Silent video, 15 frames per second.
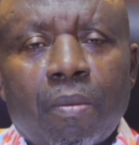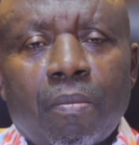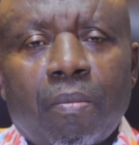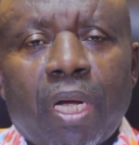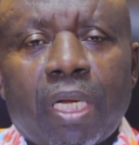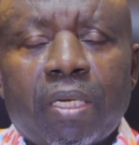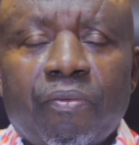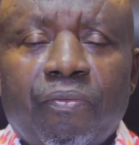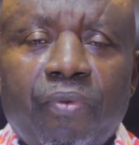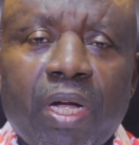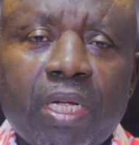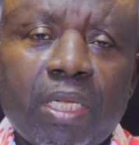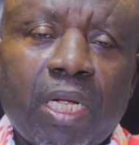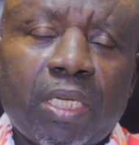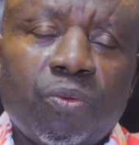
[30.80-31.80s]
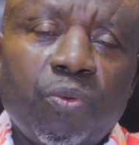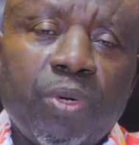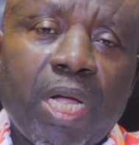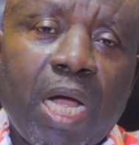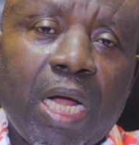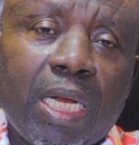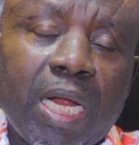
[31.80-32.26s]
But the fact that
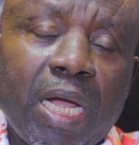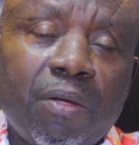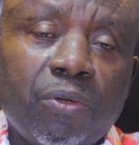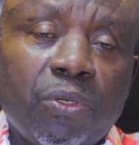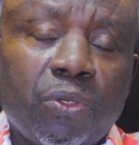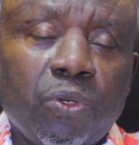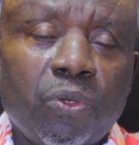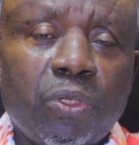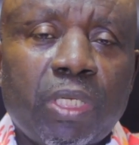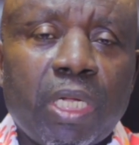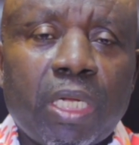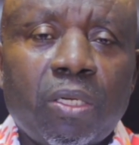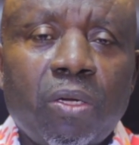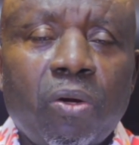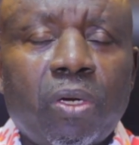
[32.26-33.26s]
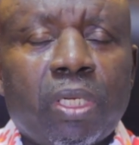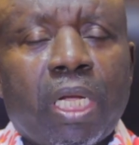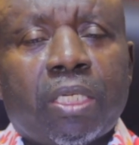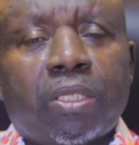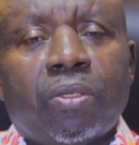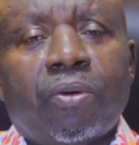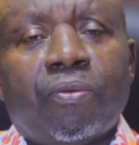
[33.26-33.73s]
we are alive shows that God
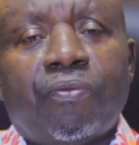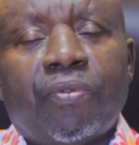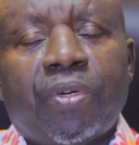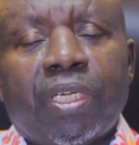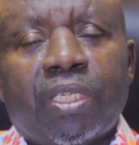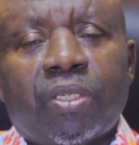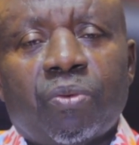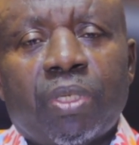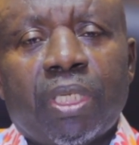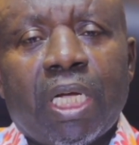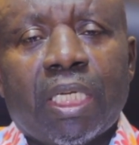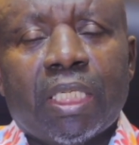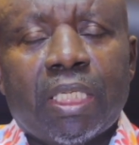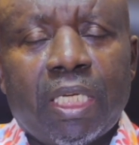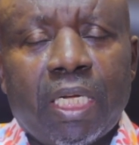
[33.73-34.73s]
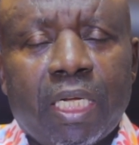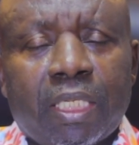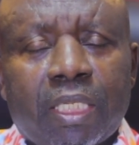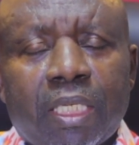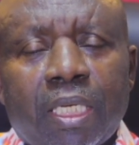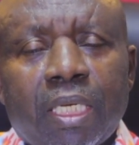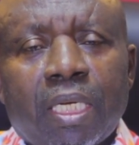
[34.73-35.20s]
has not finished with us
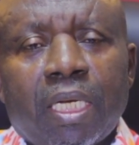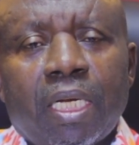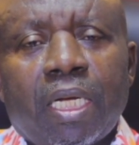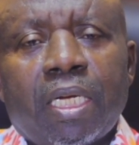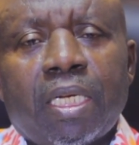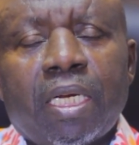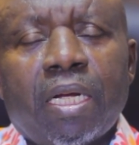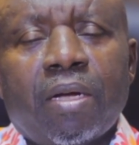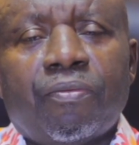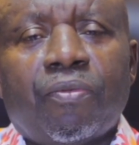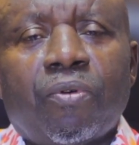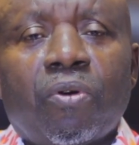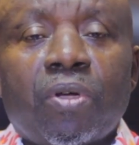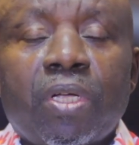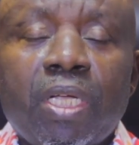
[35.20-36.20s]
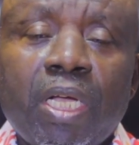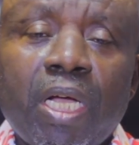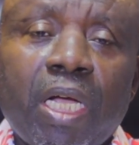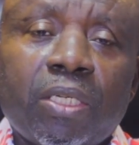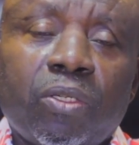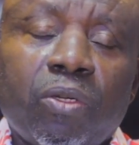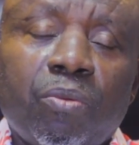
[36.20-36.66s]
yet, and therefore He
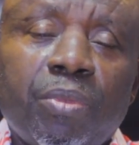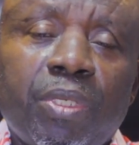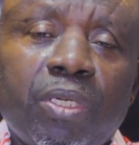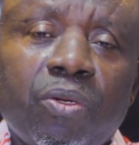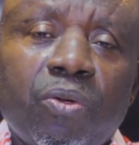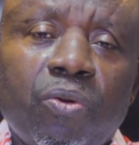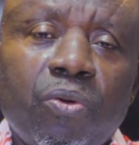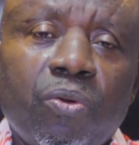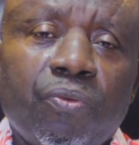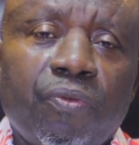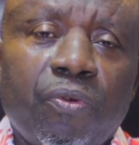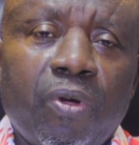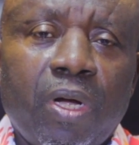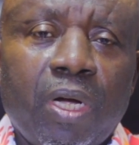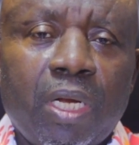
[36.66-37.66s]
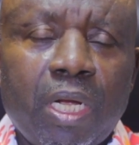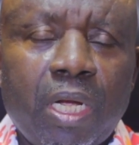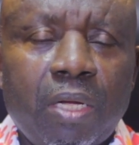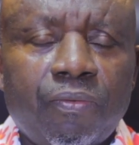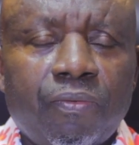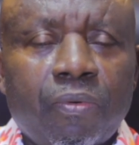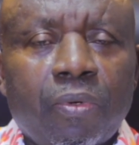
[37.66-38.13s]
has something good for our
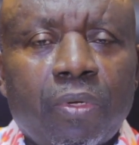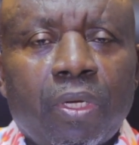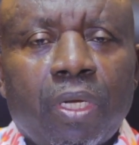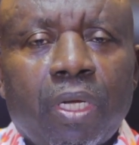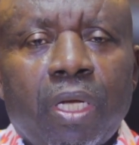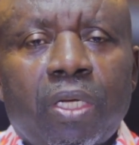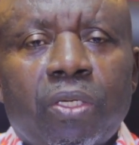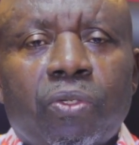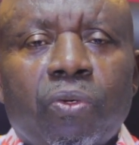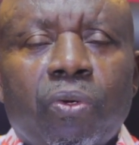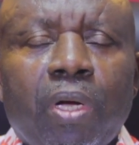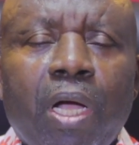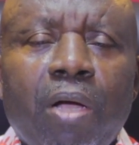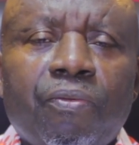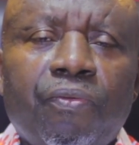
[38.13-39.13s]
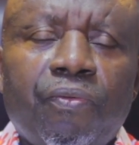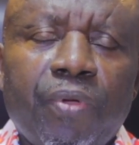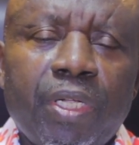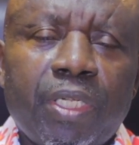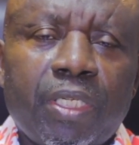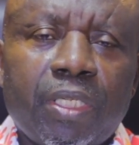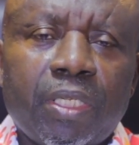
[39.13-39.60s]
life. And so have
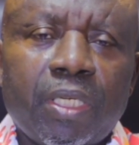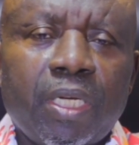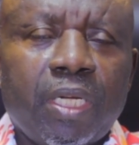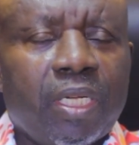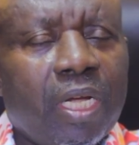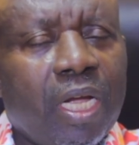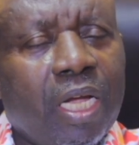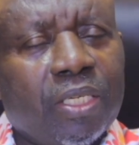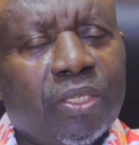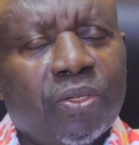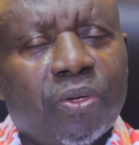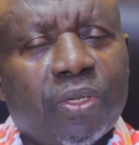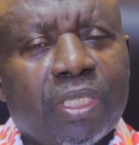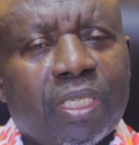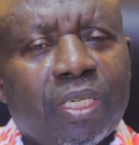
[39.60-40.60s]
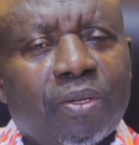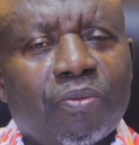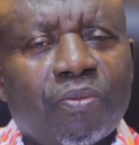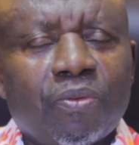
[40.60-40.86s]
faith and ask yourself,